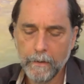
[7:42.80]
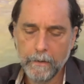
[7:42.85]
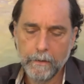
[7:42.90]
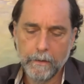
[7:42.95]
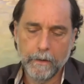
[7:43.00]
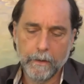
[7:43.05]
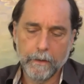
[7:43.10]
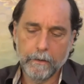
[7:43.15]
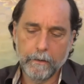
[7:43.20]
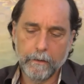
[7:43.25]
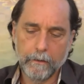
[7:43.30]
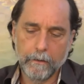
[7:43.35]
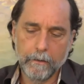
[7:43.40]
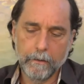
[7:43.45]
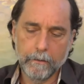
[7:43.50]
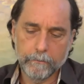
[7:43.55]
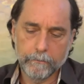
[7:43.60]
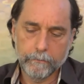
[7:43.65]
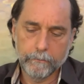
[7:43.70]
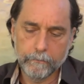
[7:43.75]
And
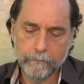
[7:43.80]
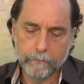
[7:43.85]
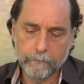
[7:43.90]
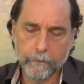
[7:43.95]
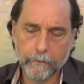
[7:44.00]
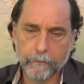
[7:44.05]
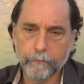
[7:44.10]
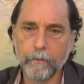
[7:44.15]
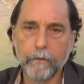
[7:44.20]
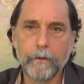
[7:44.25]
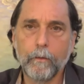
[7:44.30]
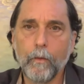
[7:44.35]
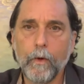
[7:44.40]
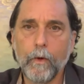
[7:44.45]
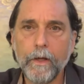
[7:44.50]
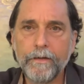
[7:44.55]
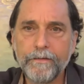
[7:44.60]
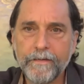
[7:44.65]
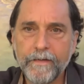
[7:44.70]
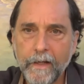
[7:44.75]
there's only
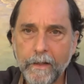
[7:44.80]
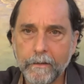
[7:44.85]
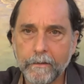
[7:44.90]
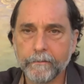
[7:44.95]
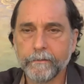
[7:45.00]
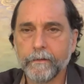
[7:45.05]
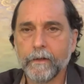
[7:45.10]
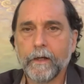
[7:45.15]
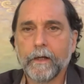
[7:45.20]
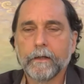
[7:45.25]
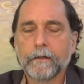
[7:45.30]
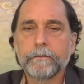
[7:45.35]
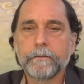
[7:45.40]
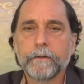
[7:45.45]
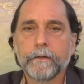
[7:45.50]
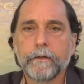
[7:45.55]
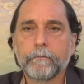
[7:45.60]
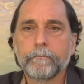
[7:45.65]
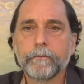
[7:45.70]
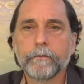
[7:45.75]
one taste that actually
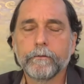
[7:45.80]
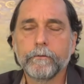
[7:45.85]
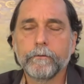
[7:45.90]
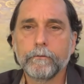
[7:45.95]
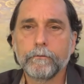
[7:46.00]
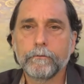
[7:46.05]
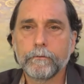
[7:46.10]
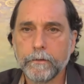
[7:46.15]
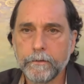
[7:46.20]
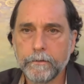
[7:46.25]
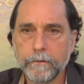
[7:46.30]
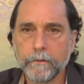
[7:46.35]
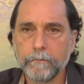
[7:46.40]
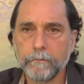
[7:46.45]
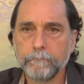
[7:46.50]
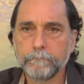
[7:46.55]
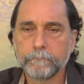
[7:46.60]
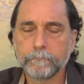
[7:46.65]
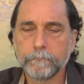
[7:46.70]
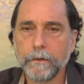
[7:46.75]
gives us nutrition,
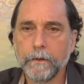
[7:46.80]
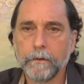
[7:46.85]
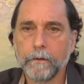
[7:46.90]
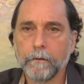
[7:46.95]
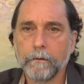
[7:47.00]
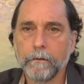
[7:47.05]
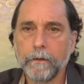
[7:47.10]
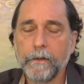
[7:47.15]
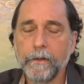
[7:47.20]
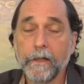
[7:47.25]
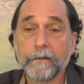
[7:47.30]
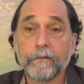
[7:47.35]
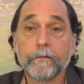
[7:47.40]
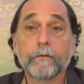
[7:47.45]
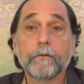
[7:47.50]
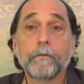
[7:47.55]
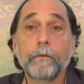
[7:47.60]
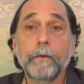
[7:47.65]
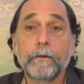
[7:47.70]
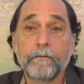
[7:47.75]
and that's the
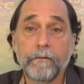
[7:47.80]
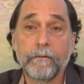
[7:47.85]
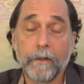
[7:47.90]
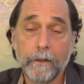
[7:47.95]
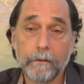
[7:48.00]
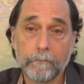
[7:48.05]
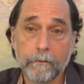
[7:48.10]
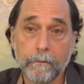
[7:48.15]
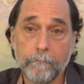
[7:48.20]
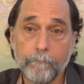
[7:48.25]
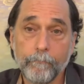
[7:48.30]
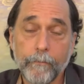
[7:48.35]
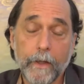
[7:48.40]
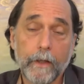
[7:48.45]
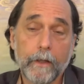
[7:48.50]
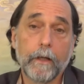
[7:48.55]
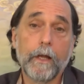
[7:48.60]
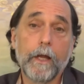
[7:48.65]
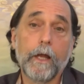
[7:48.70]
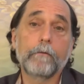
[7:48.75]
sweet flavor.
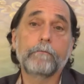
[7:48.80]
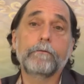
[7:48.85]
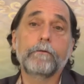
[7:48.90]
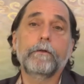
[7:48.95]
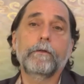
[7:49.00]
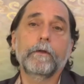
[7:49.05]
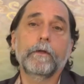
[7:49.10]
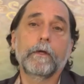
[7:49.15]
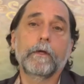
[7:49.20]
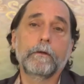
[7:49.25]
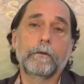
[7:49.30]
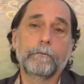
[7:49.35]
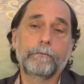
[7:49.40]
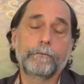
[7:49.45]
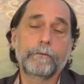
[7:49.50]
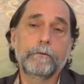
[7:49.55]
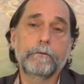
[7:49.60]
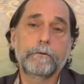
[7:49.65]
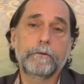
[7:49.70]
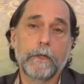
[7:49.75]
And everything in the
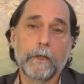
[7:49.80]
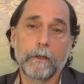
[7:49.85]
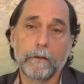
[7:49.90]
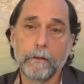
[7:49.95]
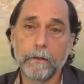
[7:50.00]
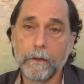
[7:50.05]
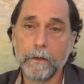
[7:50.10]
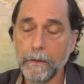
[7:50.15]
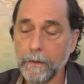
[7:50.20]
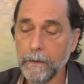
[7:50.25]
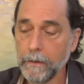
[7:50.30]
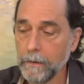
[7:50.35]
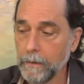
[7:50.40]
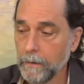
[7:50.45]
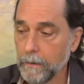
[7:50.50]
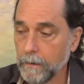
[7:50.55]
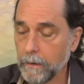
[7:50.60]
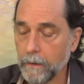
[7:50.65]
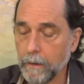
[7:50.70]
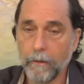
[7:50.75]
food chain,
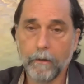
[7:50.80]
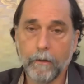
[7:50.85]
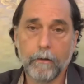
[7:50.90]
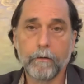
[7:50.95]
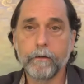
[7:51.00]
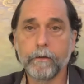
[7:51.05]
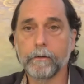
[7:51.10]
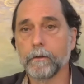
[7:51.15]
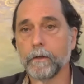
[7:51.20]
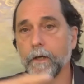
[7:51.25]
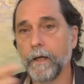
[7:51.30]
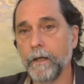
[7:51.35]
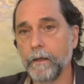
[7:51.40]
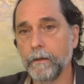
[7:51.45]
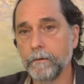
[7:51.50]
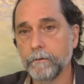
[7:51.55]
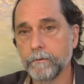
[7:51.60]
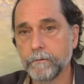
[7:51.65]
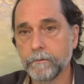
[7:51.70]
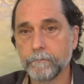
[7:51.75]
all the
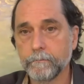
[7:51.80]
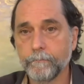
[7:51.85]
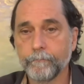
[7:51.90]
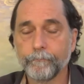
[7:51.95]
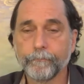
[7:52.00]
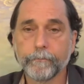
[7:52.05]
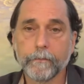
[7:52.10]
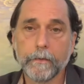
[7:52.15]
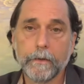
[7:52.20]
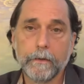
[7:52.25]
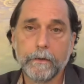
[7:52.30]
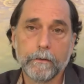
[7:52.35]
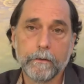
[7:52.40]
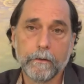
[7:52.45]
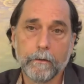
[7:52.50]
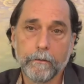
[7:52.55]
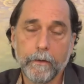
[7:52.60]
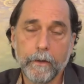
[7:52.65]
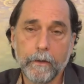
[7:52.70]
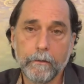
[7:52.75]
grains,
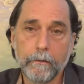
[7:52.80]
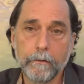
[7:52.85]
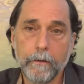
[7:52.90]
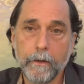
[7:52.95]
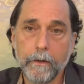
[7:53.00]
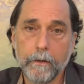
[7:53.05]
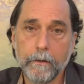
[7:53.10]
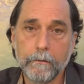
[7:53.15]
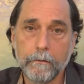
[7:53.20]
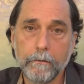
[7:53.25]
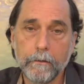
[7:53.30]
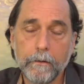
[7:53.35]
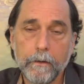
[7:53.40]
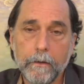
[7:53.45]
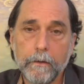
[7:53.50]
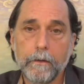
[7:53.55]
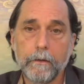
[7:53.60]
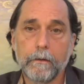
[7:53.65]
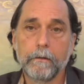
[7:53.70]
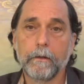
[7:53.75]
they
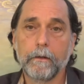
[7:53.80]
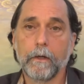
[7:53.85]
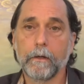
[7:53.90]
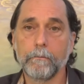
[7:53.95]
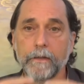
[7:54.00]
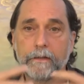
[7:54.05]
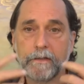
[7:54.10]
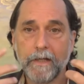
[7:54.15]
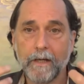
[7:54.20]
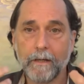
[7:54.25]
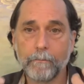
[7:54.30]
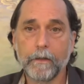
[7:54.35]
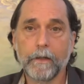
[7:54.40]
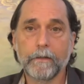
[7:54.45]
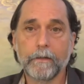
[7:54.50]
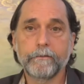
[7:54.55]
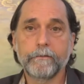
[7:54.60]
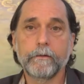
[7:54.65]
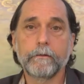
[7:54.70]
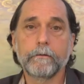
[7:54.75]
are
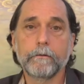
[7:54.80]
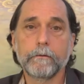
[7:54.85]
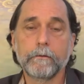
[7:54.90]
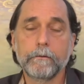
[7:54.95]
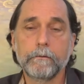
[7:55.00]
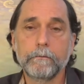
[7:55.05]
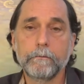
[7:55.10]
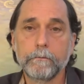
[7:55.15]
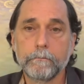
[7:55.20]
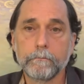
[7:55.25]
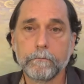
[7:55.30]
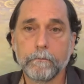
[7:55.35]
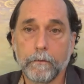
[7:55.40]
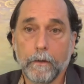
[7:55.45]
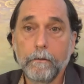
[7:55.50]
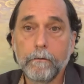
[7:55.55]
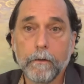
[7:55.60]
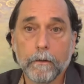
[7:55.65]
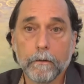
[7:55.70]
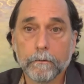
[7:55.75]
metabolized into
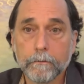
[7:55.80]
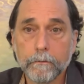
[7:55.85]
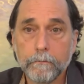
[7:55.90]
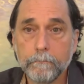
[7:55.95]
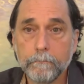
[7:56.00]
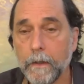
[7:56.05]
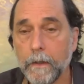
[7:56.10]
glucose.